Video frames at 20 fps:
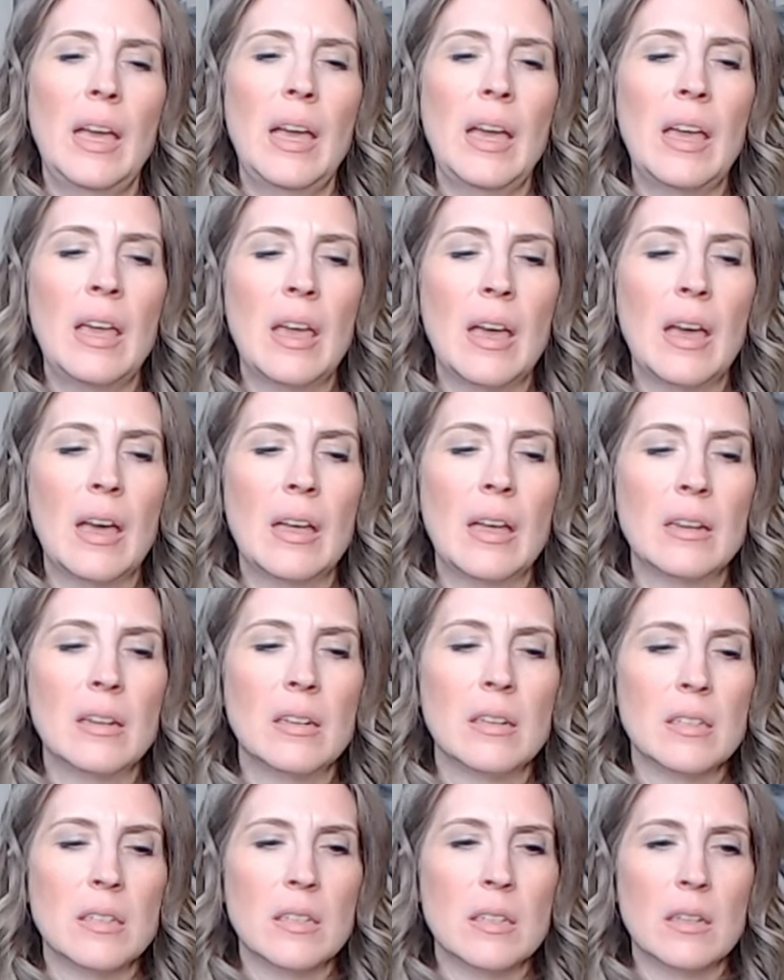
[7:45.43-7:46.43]

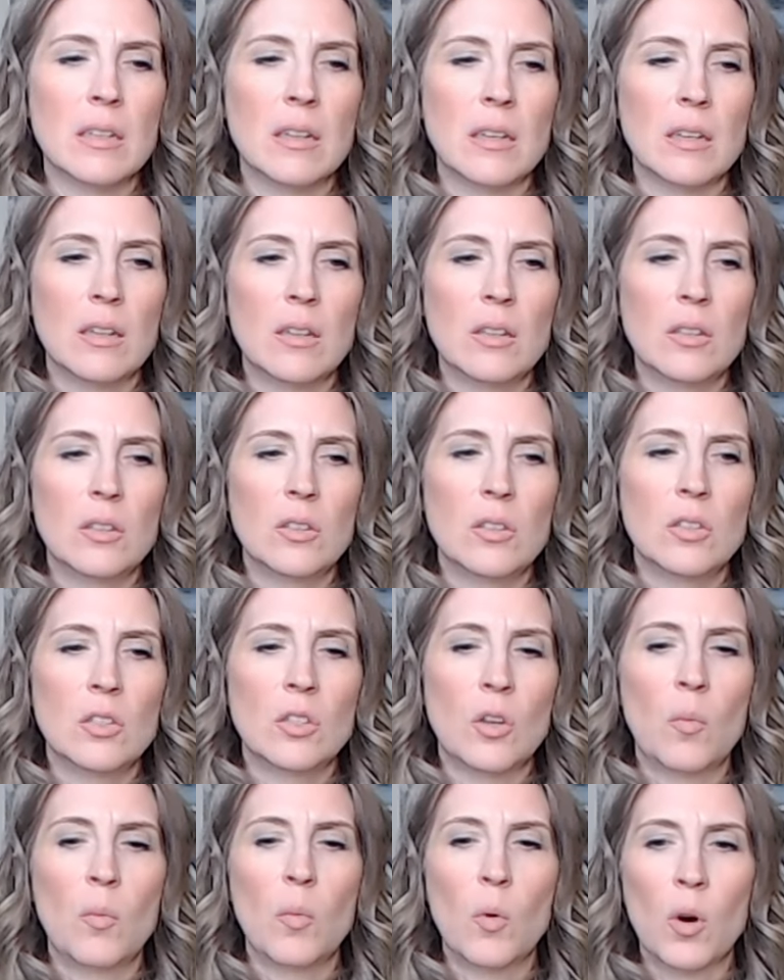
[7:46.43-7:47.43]
And
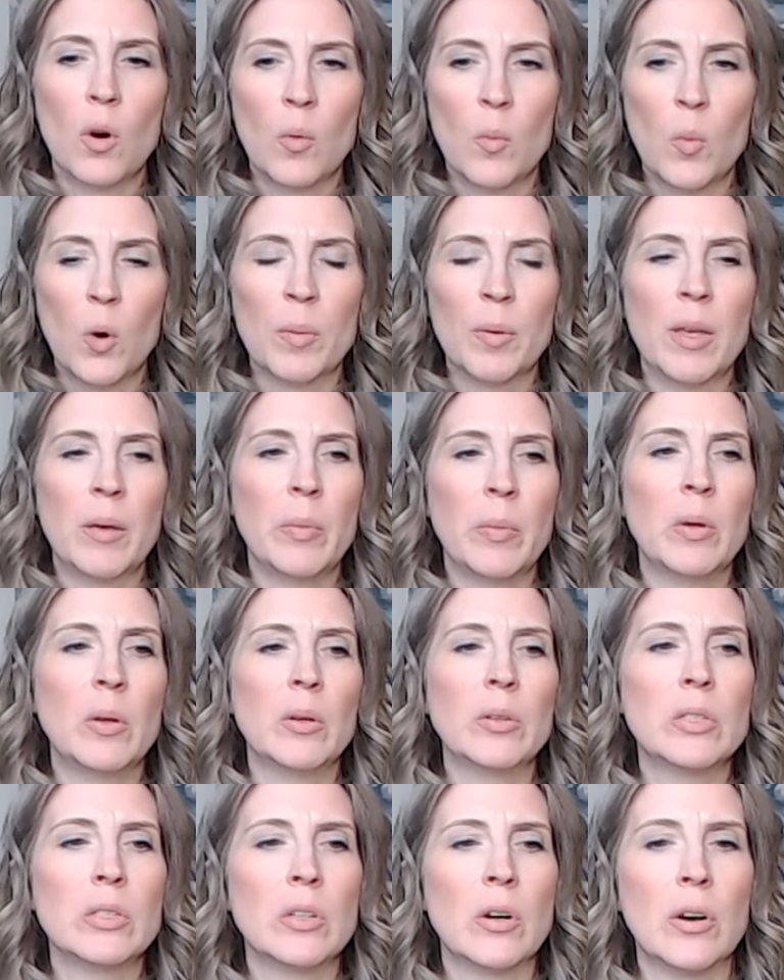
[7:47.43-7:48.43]
so more and more
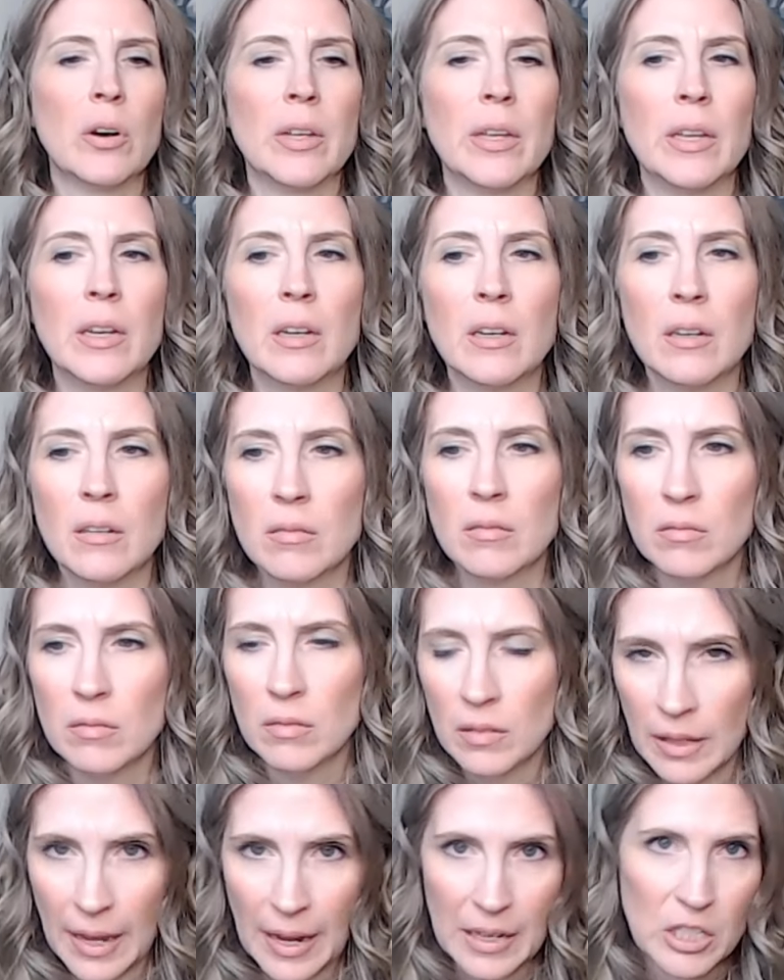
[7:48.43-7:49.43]
people started
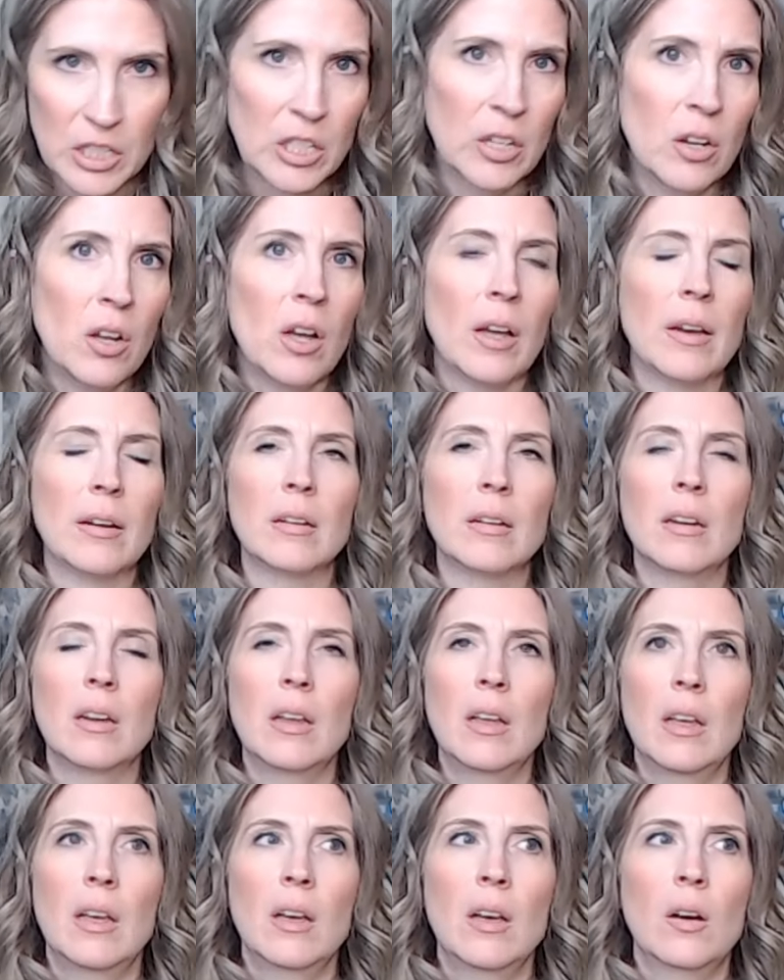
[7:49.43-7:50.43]
latching on
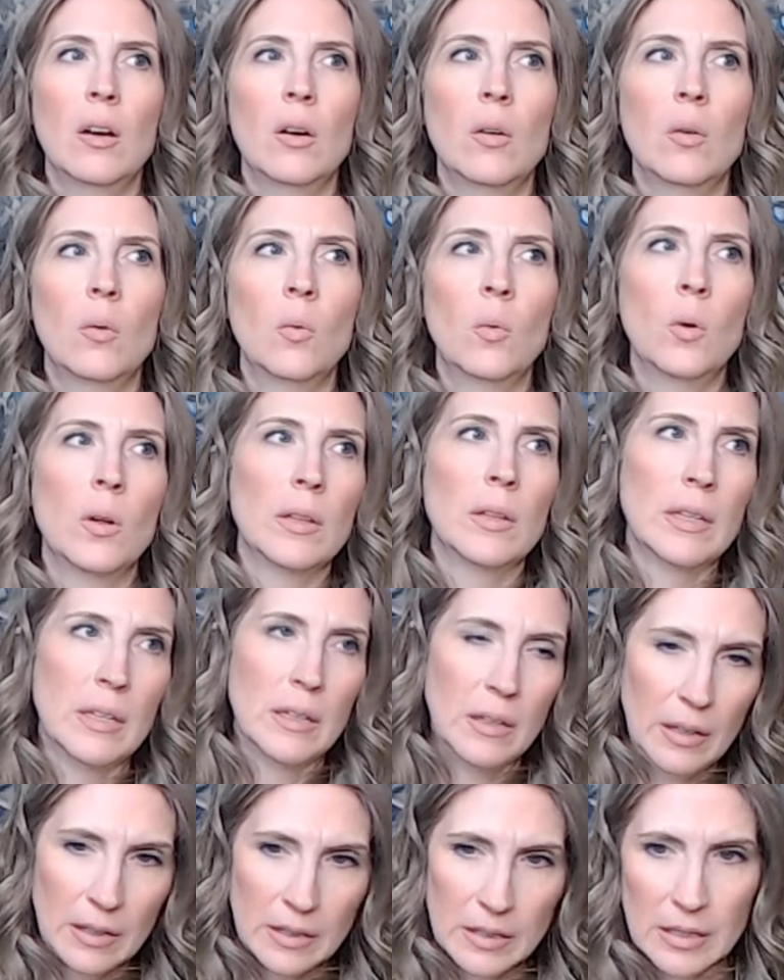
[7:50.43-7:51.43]
well,
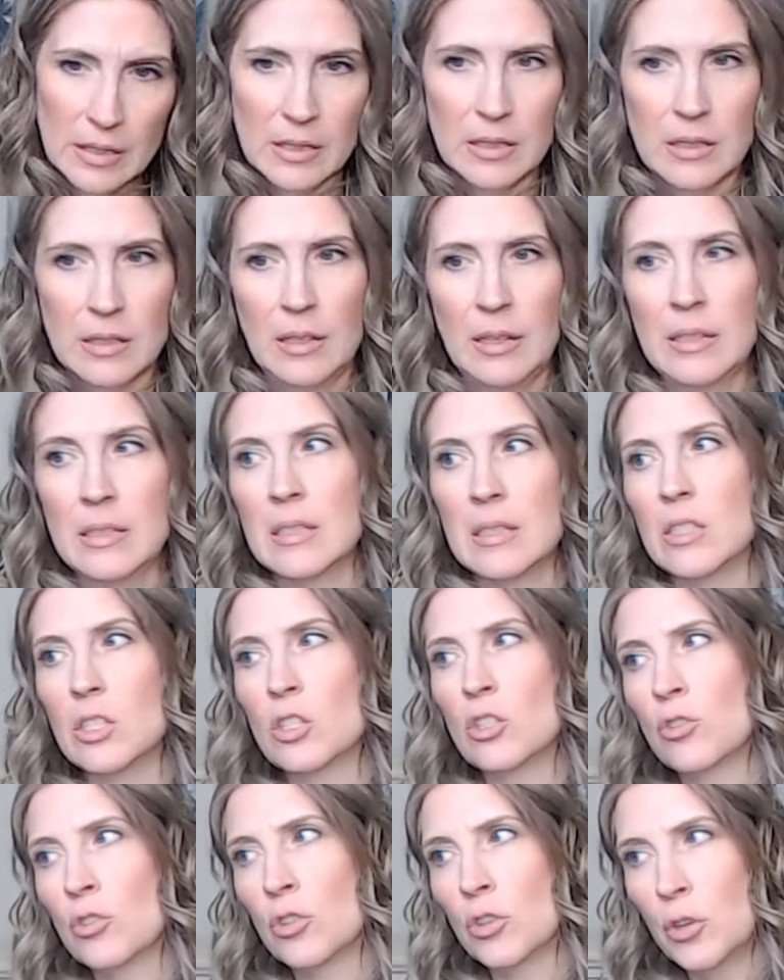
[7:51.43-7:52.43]
is this is
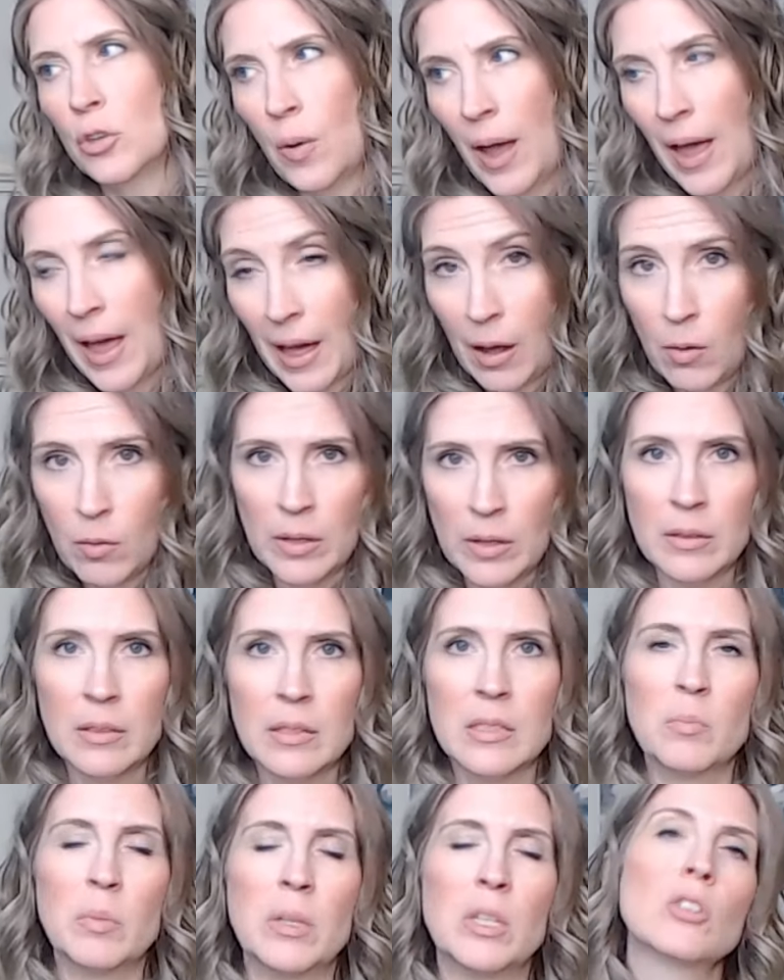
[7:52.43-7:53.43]
this true? How could
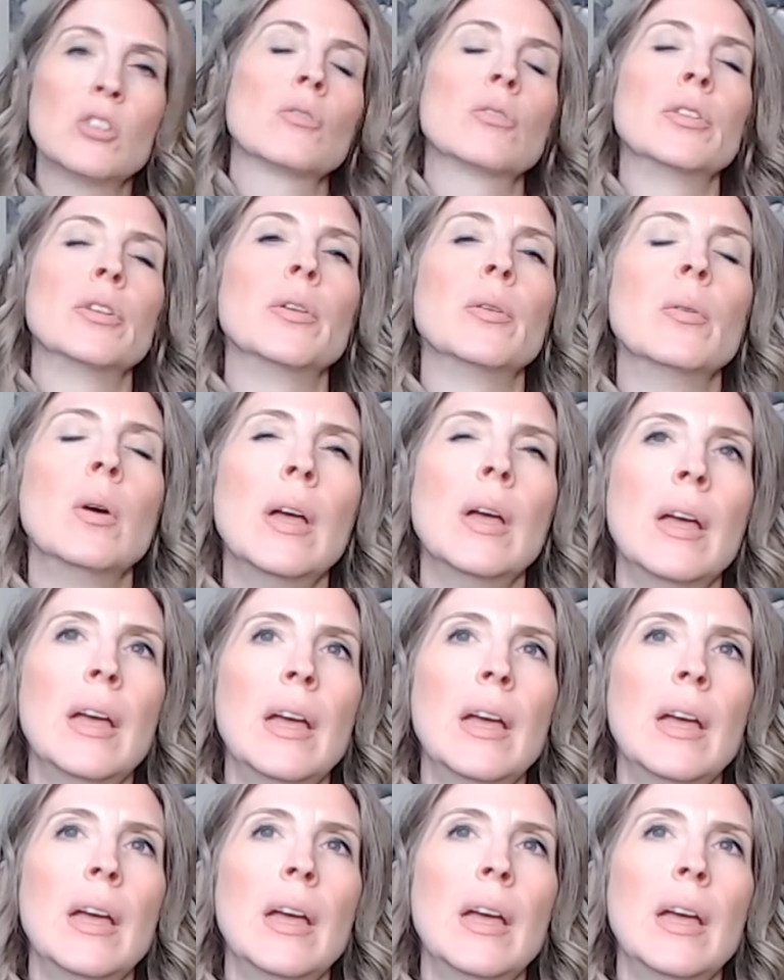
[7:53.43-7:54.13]
this be true?